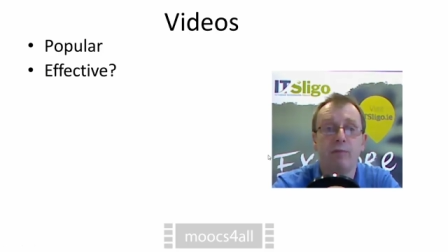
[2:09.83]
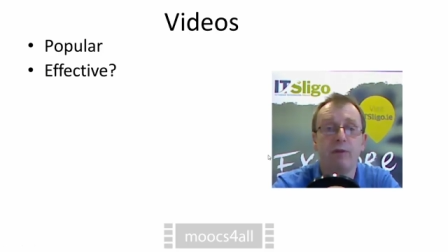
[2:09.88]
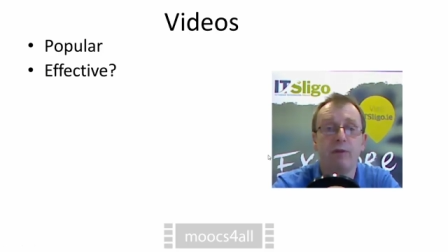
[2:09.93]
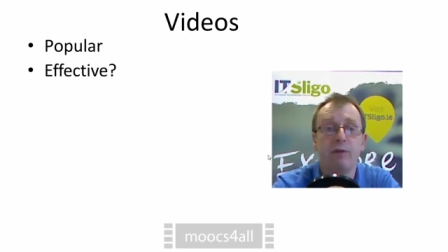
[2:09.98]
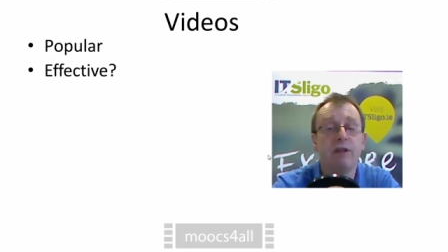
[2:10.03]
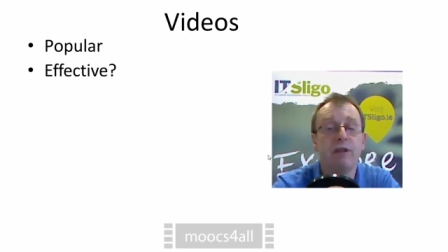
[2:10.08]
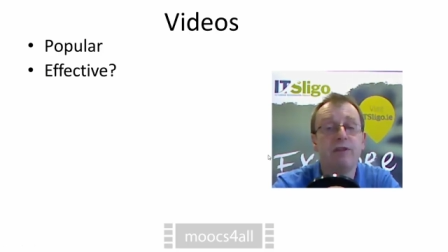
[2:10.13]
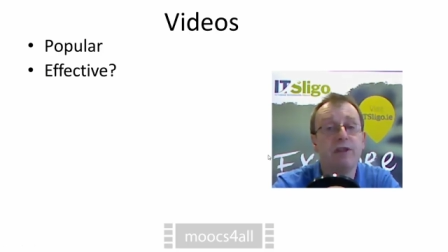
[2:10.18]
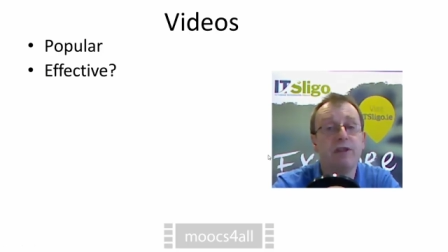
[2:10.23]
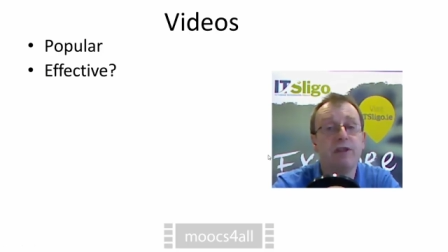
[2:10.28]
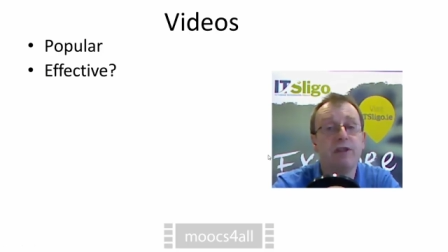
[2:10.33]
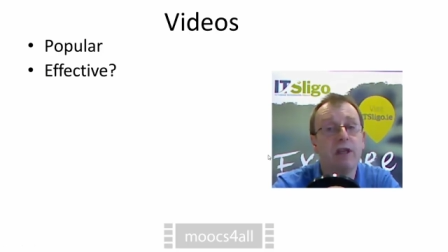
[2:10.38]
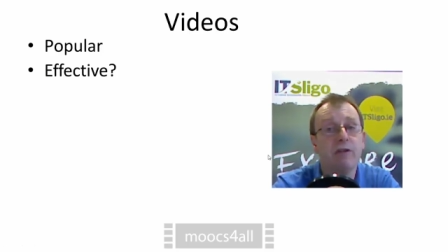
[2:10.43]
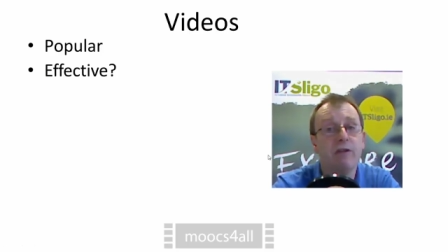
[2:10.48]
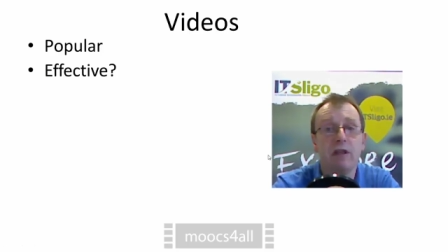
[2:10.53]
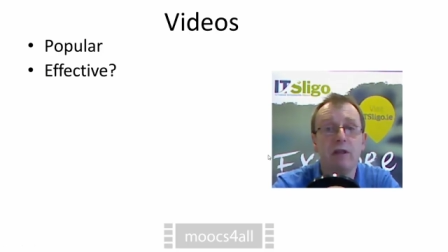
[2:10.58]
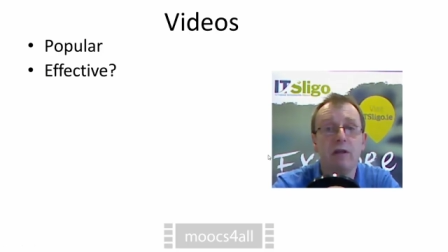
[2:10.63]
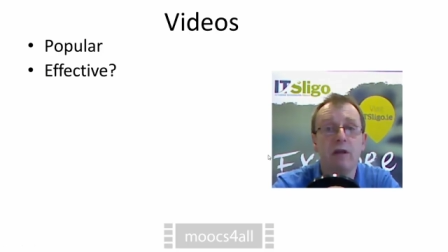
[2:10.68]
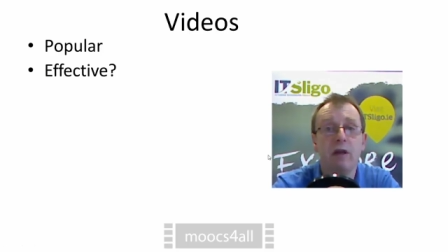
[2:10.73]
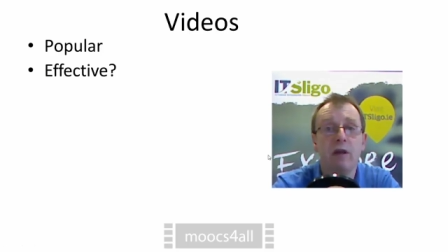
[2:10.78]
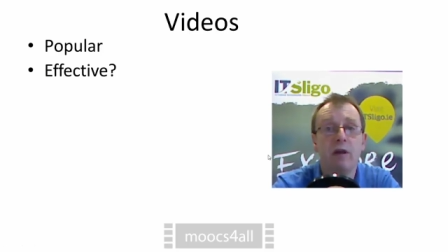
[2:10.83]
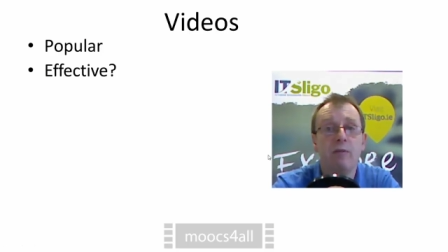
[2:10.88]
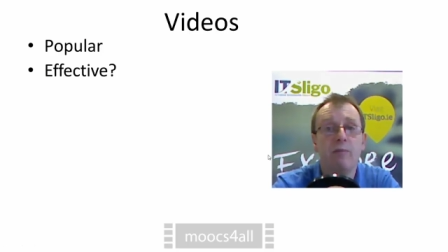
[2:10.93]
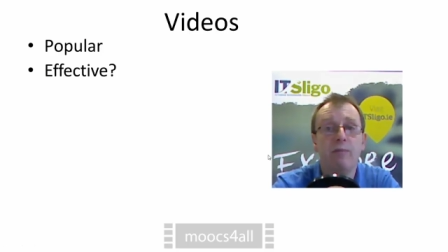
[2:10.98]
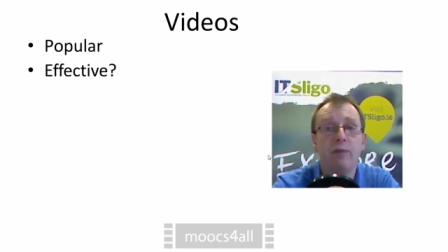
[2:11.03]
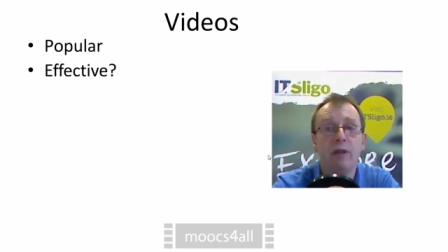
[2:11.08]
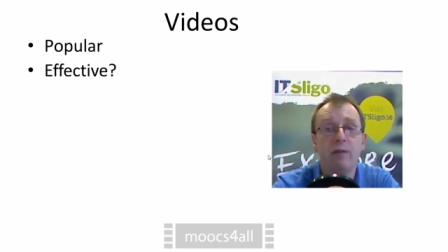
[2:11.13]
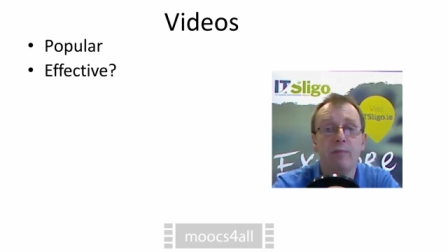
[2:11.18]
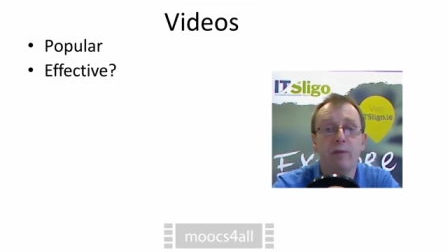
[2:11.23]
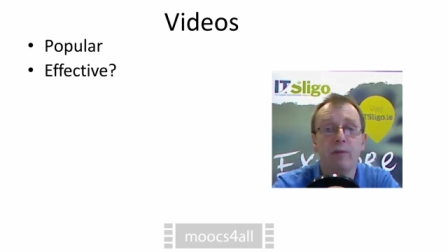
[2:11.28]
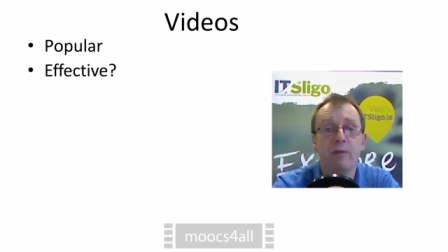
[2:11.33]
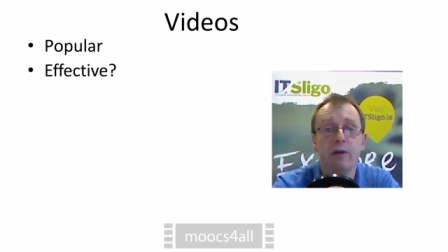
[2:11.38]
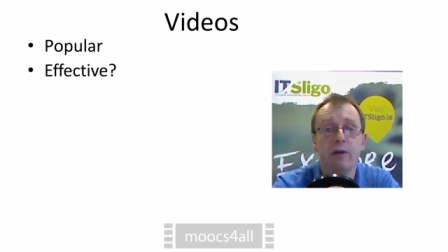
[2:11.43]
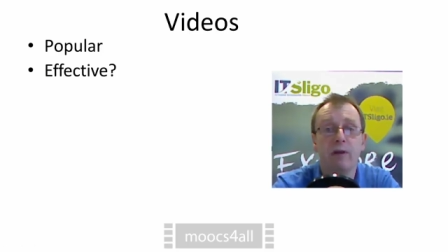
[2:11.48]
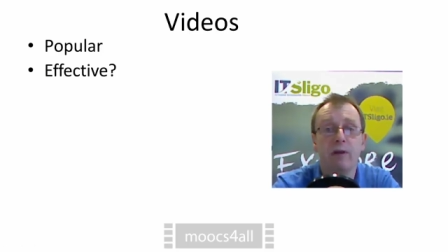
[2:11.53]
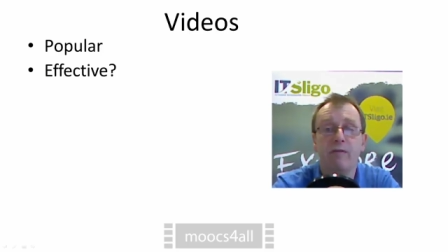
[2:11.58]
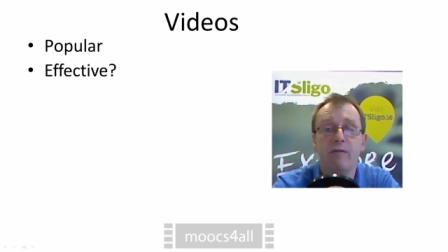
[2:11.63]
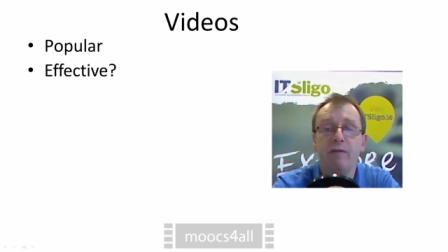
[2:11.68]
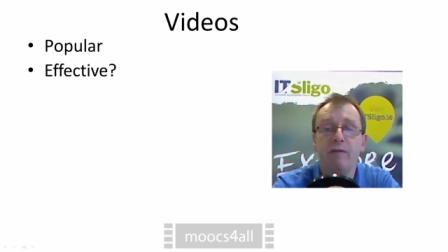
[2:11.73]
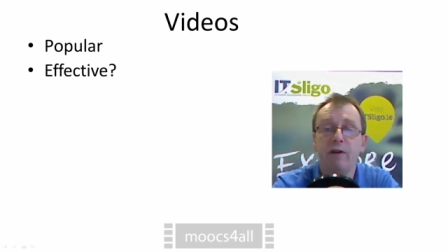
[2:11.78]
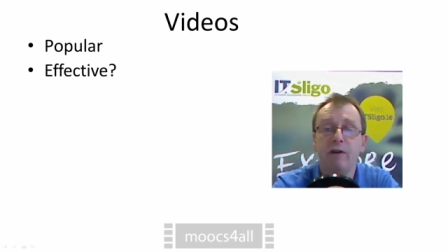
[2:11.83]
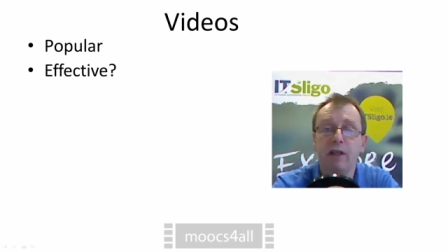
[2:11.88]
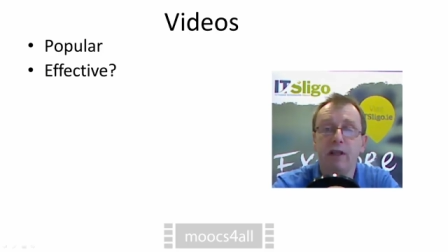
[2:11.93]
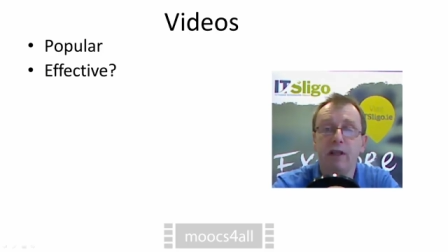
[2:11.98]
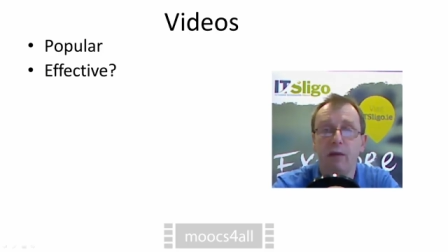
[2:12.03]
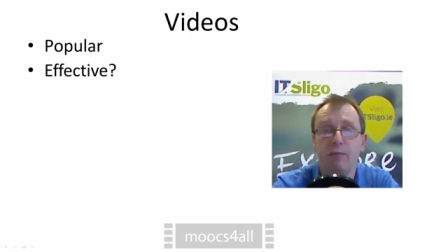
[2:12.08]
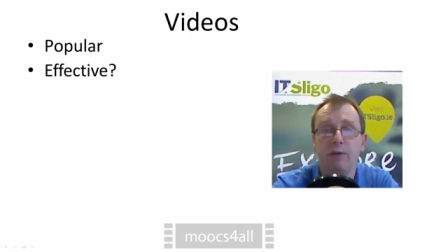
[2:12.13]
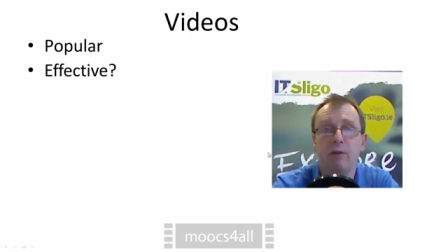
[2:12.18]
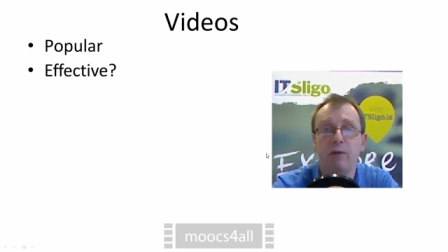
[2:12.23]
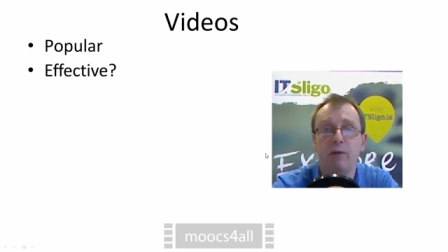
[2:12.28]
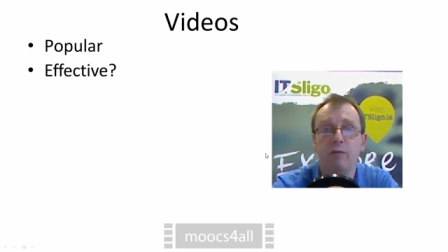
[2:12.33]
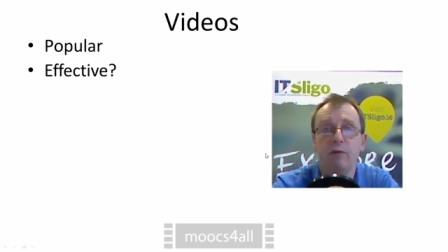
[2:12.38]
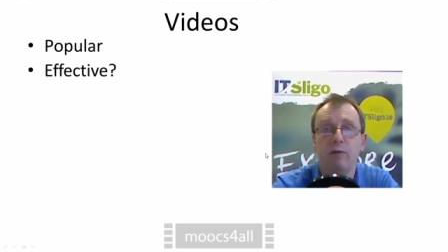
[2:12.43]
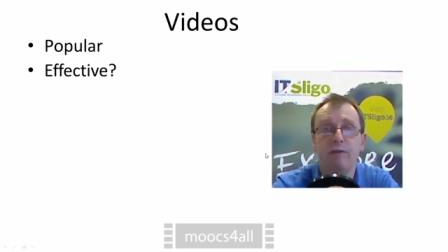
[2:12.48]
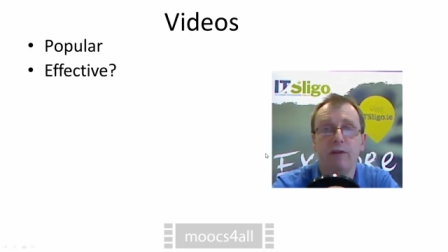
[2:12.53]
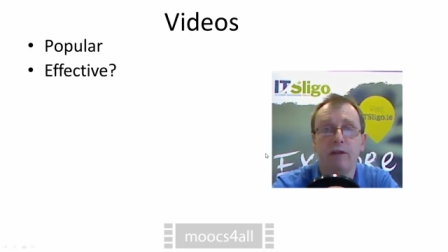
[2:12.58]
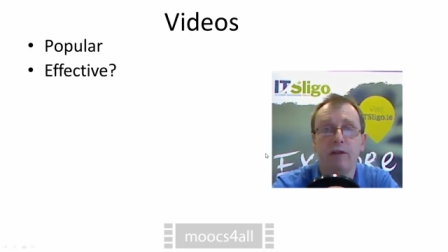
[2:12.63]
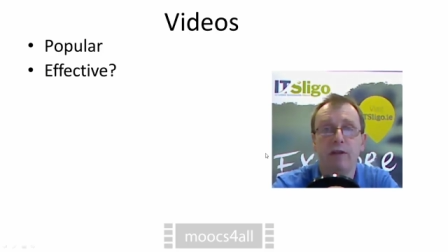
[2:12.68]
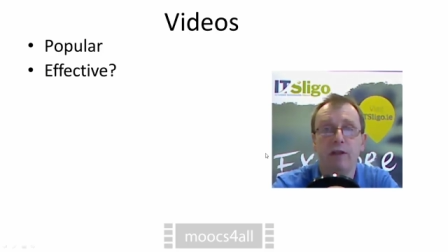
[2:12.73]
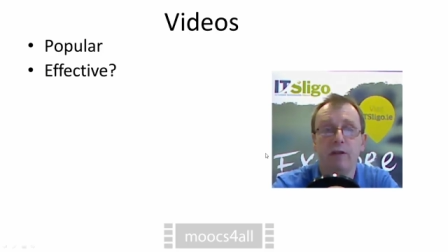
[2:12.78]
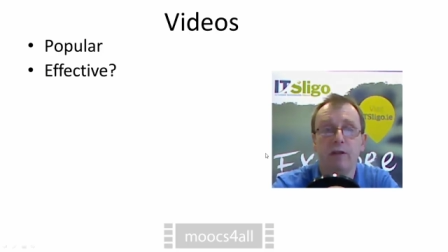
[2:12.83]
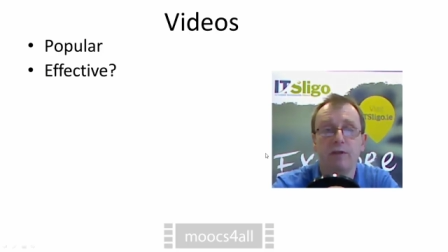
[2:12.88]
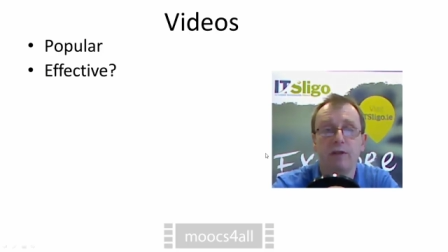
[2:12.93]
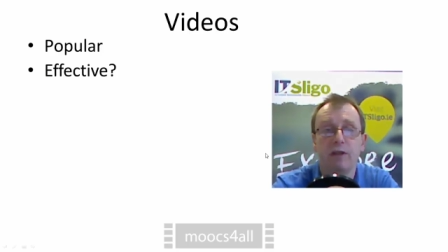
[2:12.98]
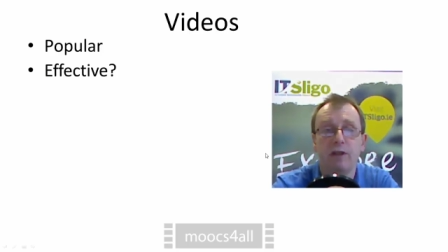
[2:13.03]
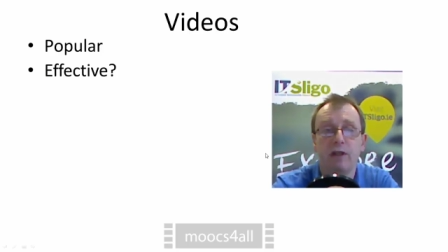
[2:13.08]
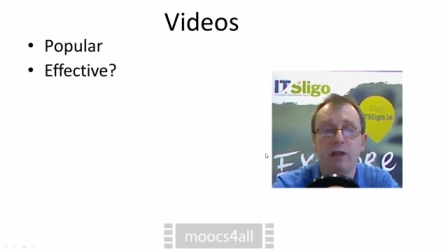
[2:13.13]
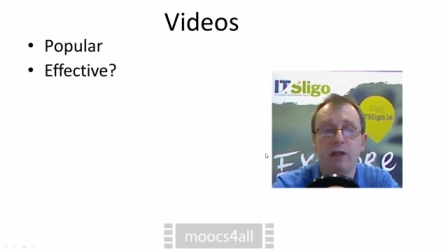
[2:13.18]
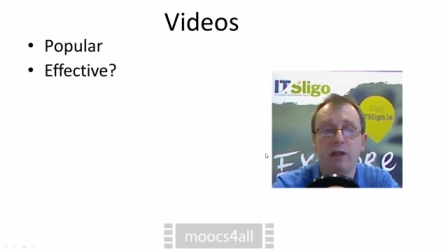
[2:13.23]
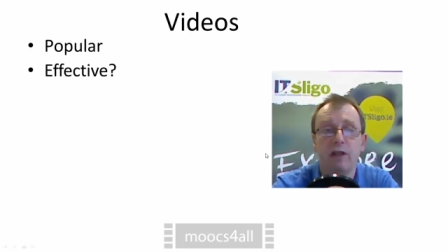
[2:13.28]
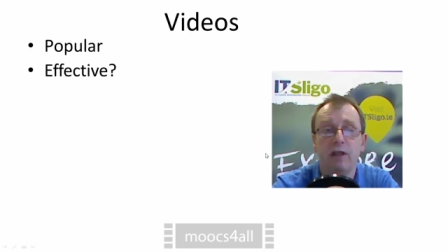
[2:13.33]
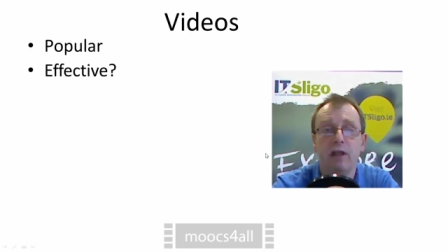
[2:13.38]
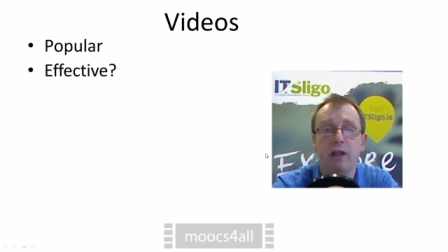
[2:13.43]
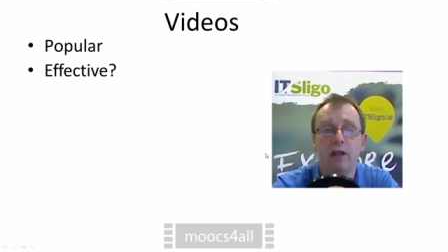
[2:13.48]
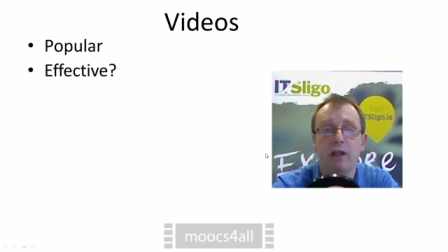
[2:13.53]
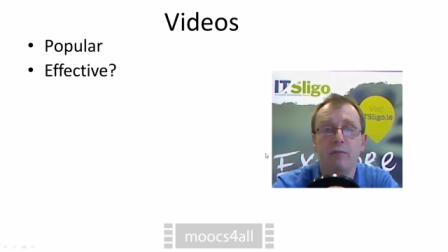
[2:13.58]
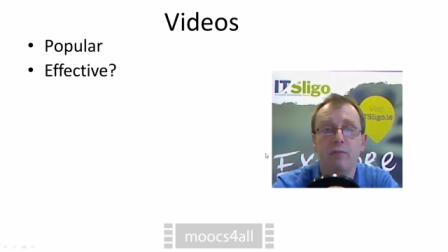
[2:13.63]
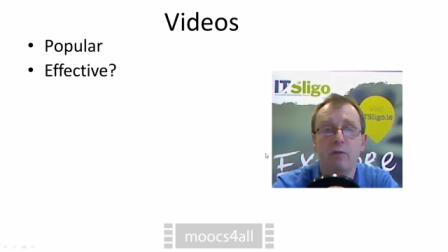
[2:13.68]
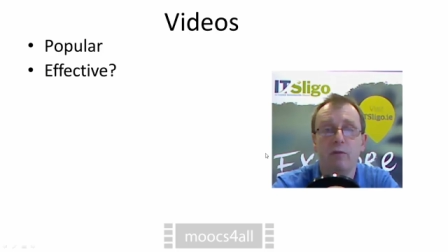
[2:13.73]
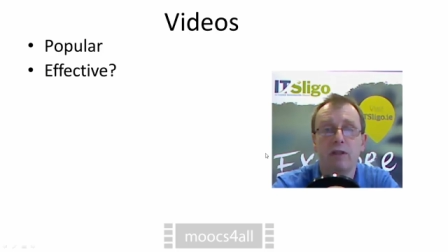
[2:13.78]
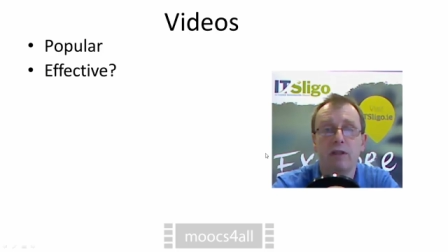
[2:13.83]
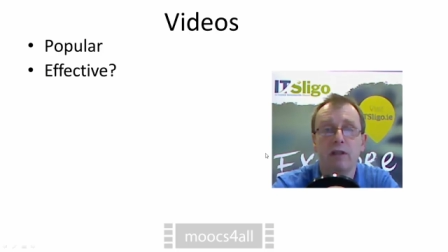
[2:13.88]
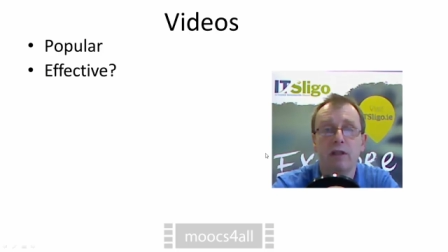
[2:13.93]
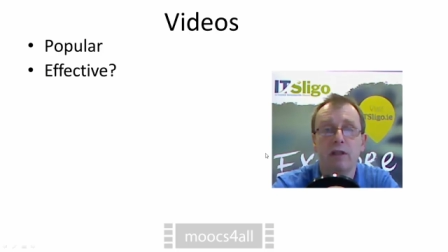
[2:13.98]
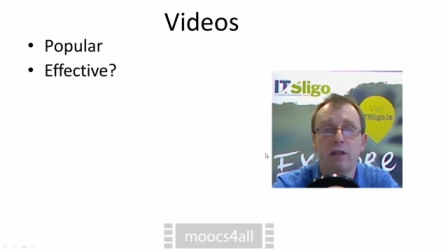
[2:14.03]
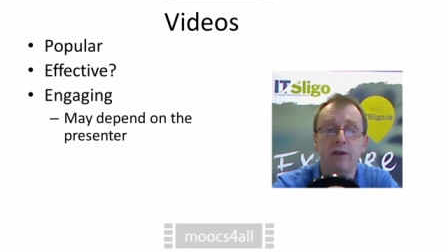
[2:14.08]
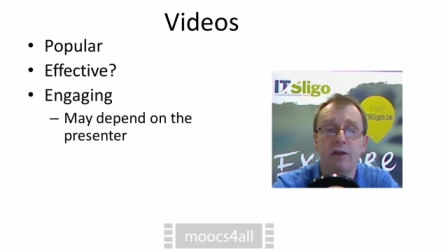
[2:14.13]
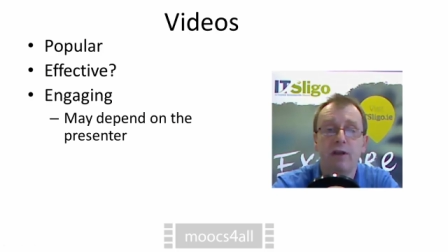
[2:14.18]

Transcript: but generally people are very happy with videos in MOOCs.